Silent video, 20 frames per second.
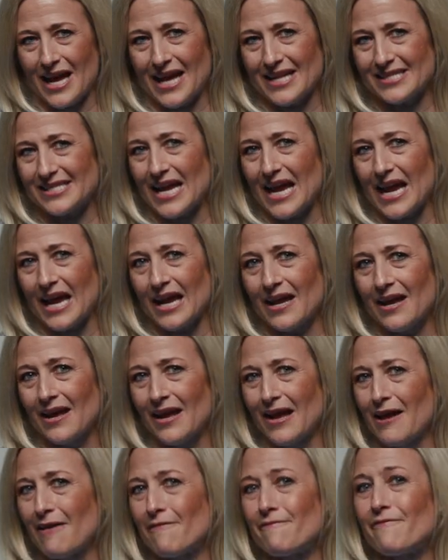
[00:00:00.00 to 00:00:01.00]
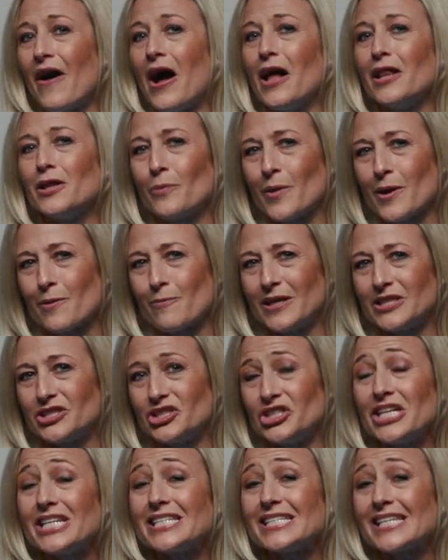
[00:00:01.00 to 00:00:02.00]
that day, following what
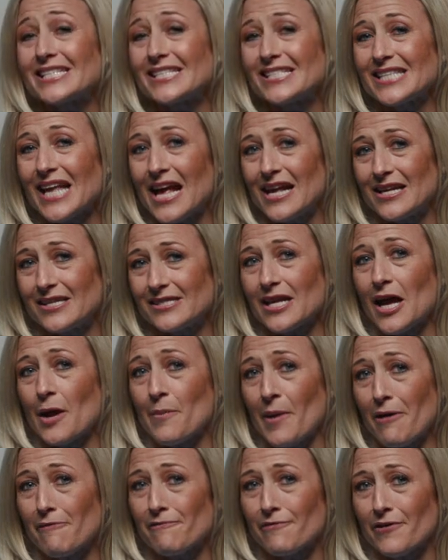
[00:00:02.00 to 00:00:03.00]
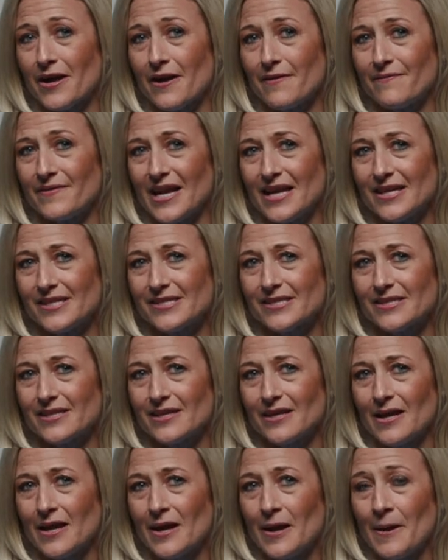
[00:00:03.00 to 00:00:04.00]
Jesus says about forgiveness.
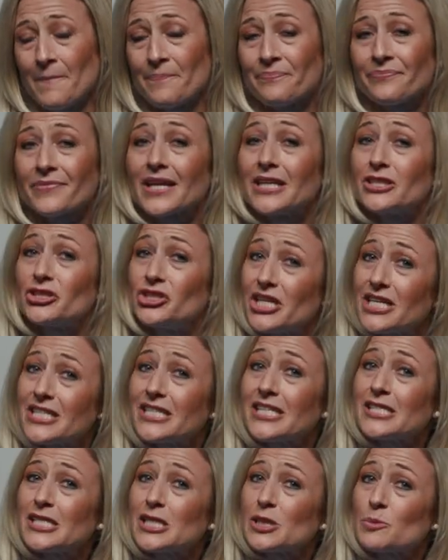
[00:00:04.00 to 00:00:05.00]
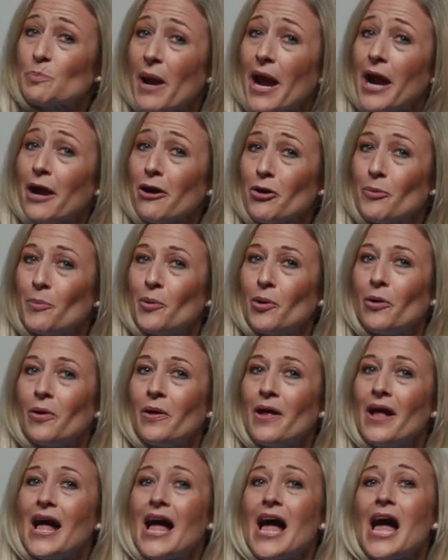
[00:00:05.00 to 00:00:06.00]
Jesus'
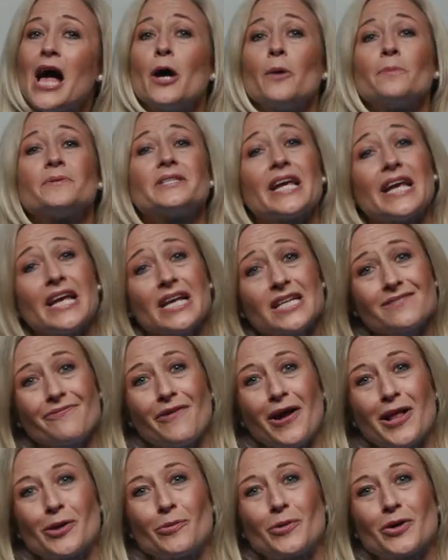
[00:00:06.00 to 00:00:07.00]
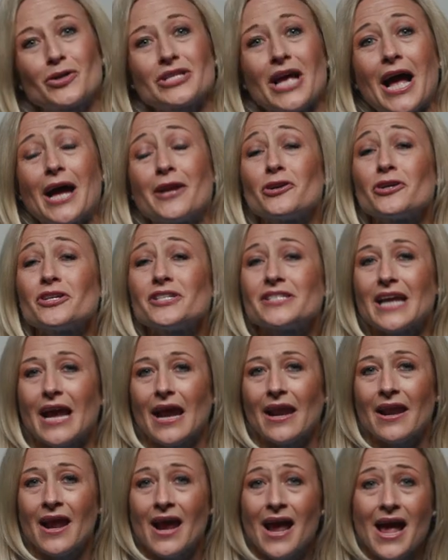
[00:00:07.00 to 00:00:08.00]
parable helped his followers
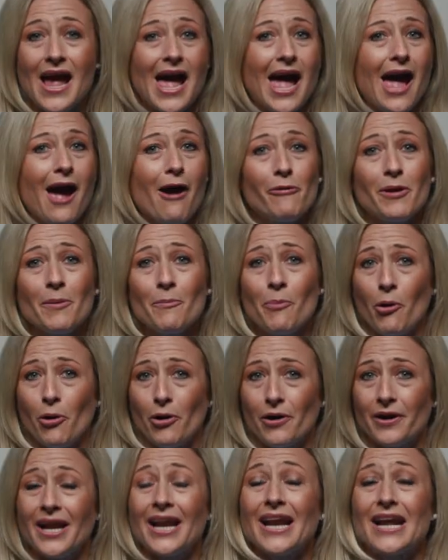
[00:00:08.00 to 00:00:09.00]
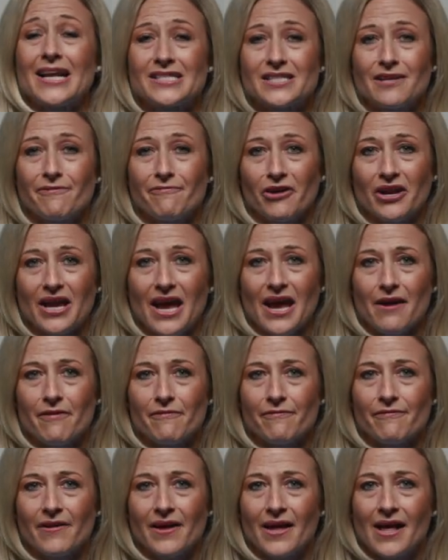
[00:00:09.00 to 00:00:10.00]
understand how important it is to
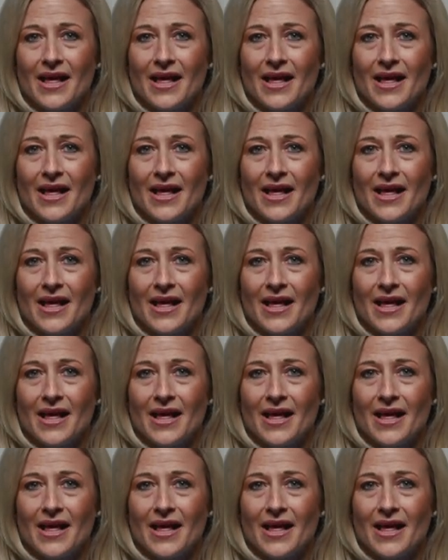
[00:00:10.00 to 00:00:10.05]
forgive.